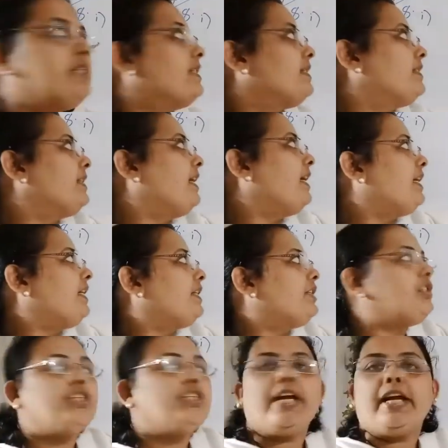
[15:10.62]
is the
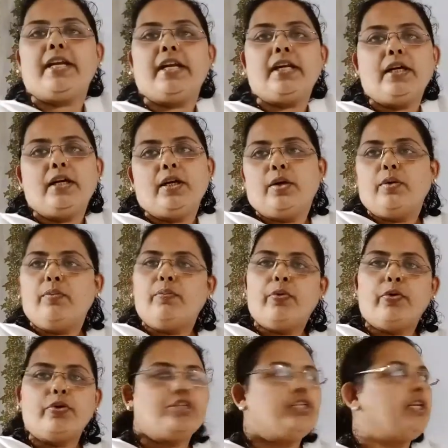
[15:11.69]
shaded
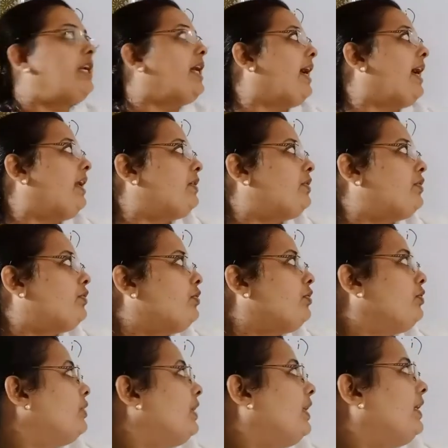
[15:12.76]
portion and
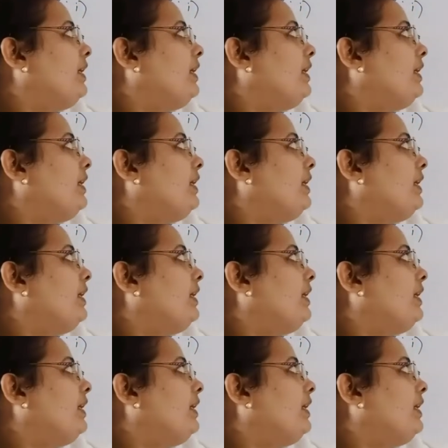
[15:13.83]
two